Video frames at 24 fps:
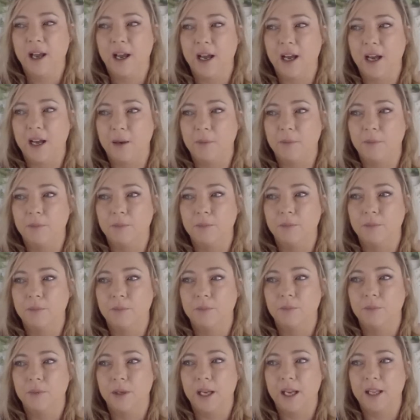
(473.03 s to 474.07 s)
And
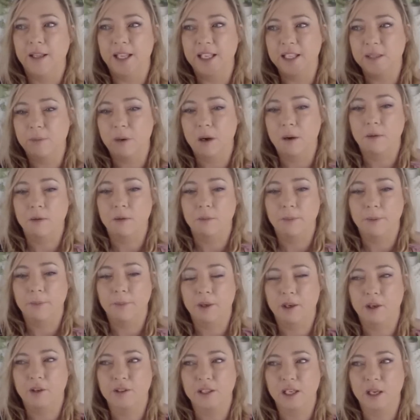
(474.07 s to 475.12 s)
that's probably
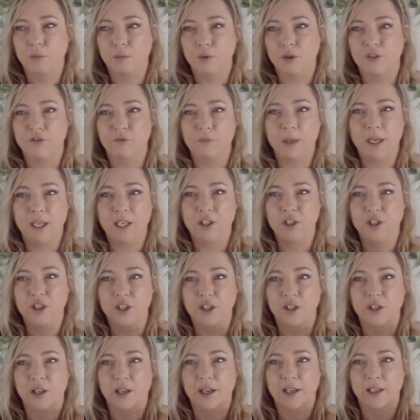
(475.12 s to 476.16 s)
because I would have
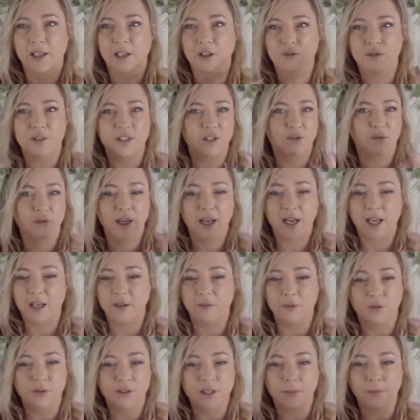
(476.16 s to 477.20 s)
pictured like a crystal
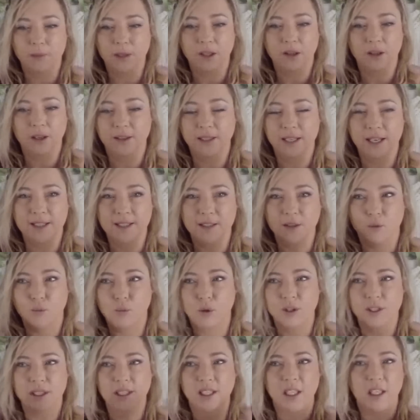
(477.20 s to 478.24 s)
cave or something like that. So it
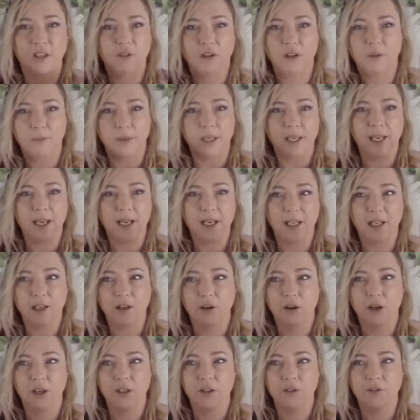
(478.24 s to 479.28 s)
wasn't giving me any
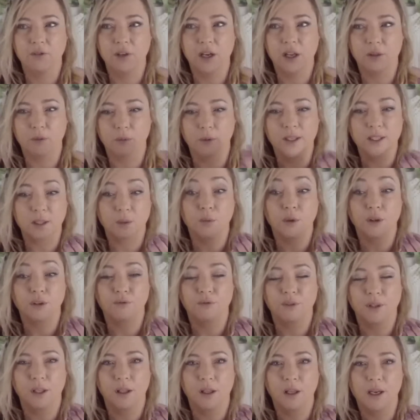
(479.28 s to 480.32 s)
kind of, otherwise I would
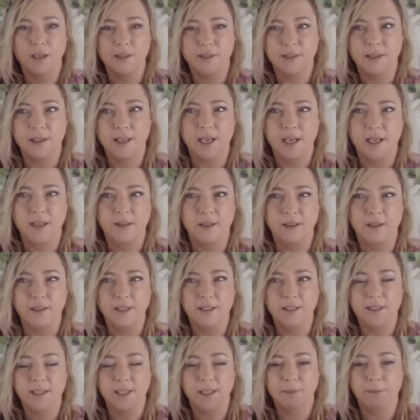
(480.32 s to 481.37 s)
have realized there that
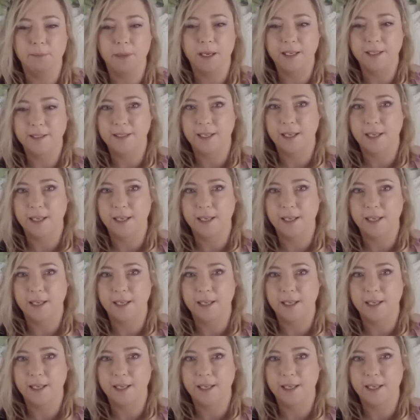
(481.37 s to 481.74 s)
this didn't make